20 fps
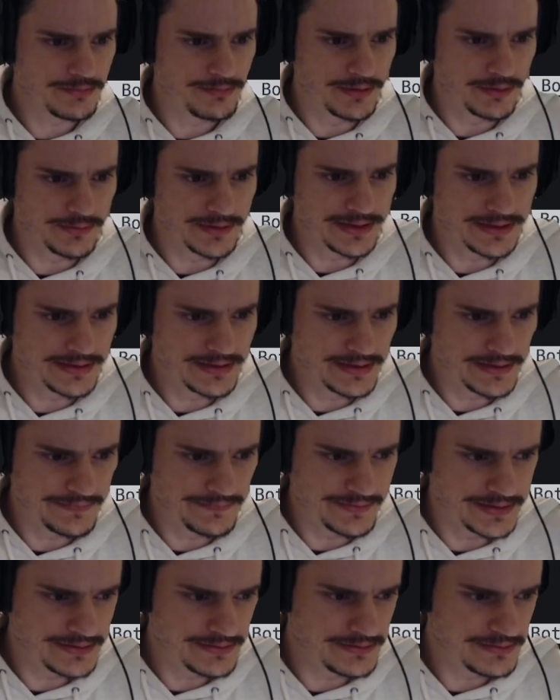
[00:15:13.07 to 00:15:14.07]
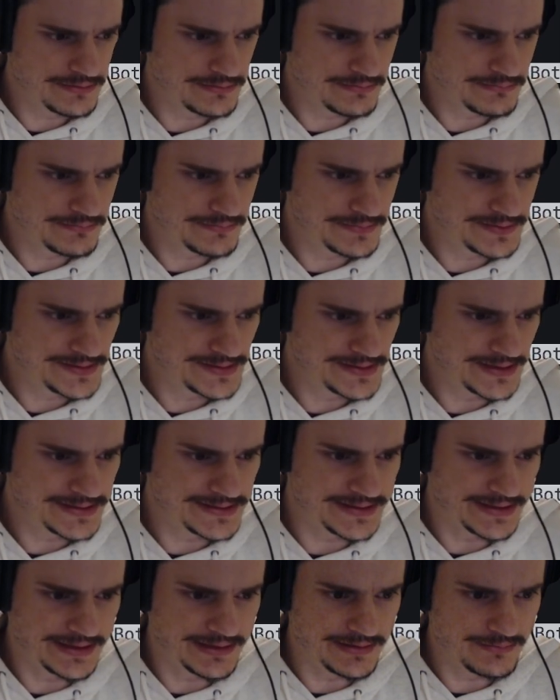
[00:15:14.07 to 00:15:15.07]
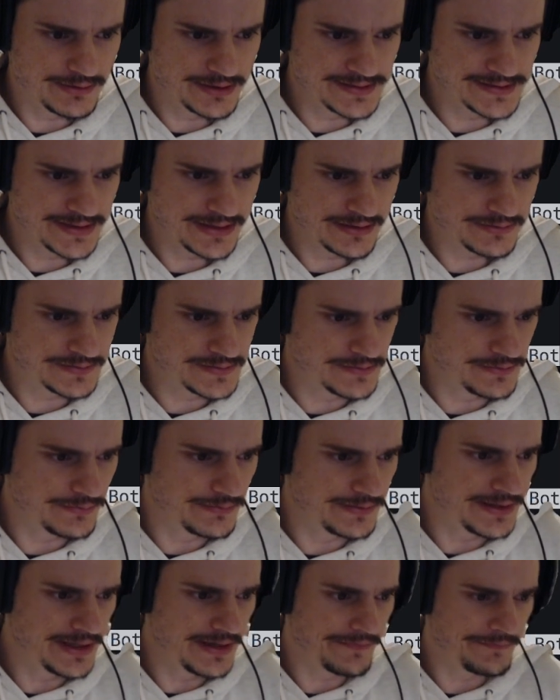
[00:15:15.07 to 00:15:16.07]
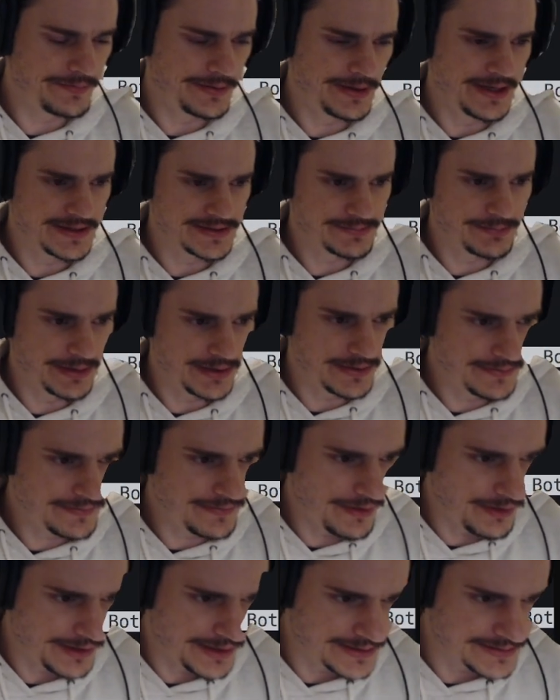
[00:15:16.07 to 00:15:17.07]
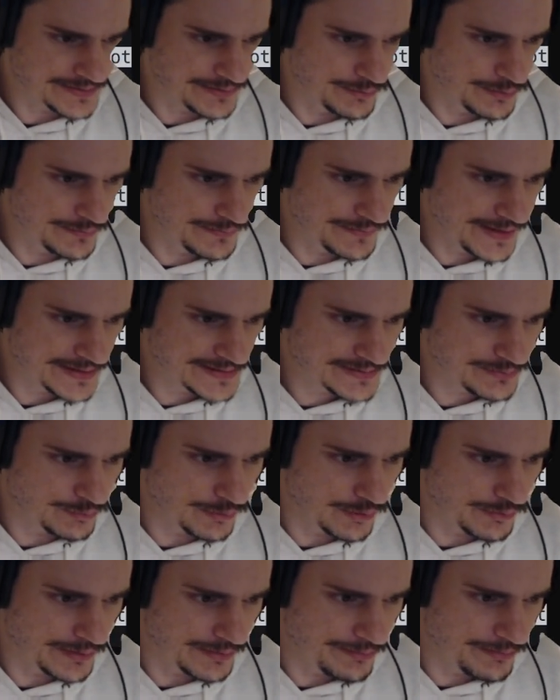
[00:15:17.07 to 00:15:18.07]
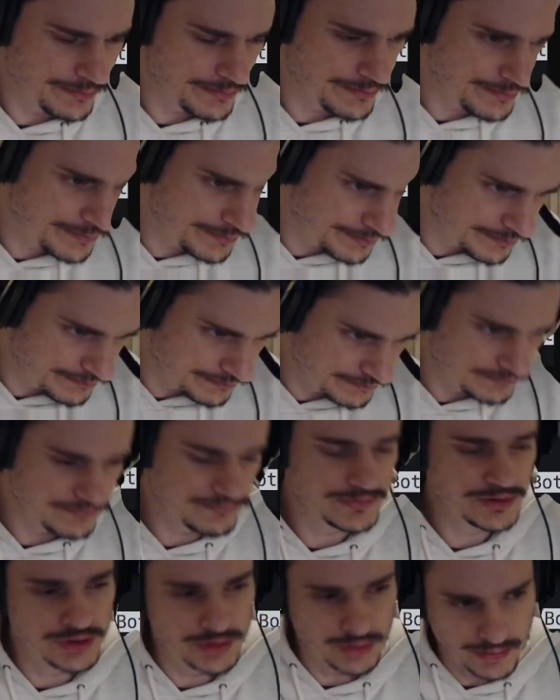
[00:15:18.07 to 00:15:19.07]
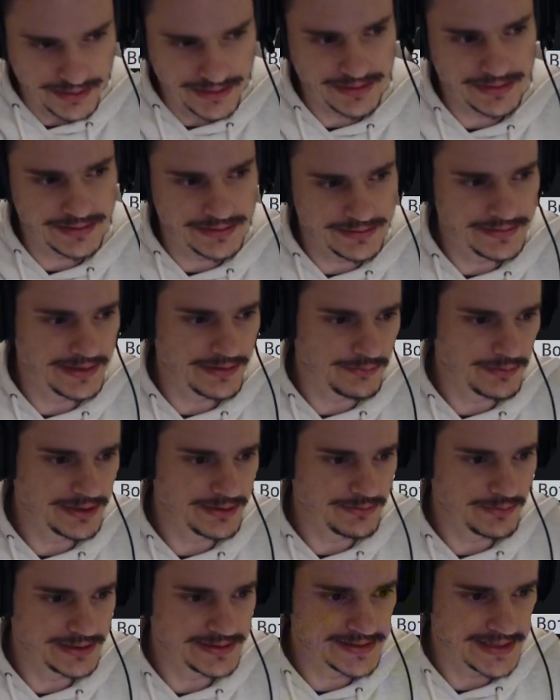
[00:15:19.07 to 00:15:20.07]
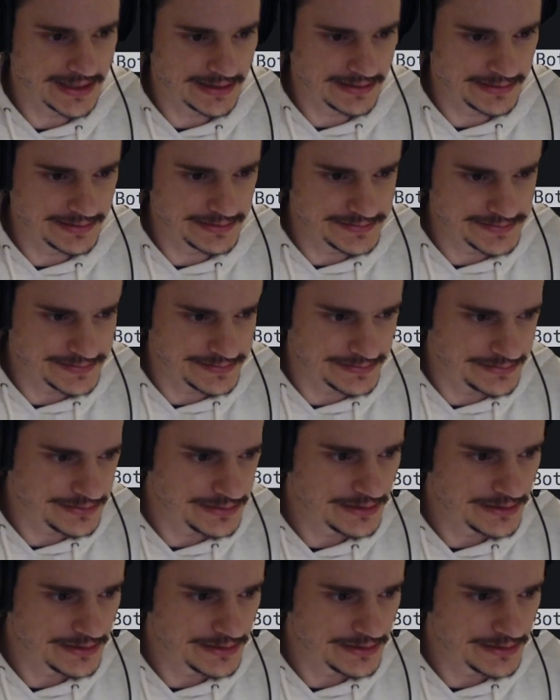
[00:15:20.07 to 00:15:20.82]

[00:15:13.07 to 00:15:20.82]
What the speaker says: but we give it 60. What does that got to do with the FPS? But okay, so that's what we're doing in there. We're telling it to